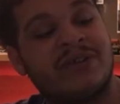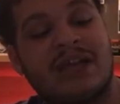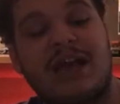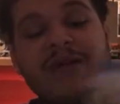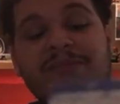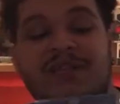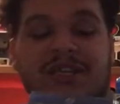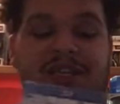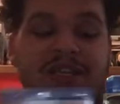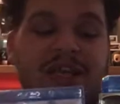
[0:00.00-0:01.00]

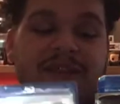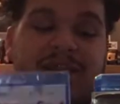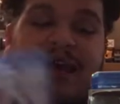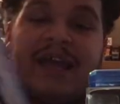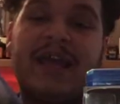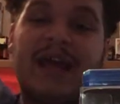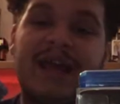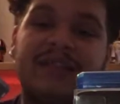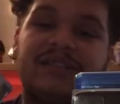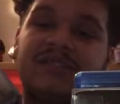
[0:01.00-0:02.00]
comedy that
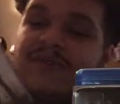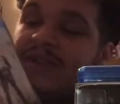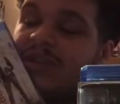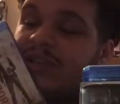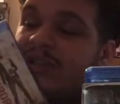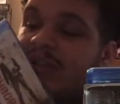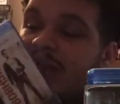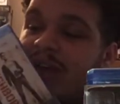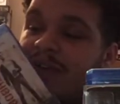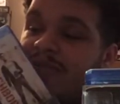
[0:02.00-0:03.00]
I just fucking
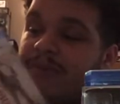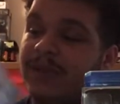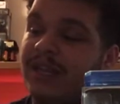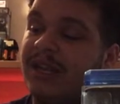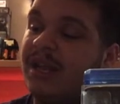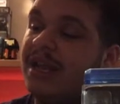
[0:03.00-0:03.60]
love, man.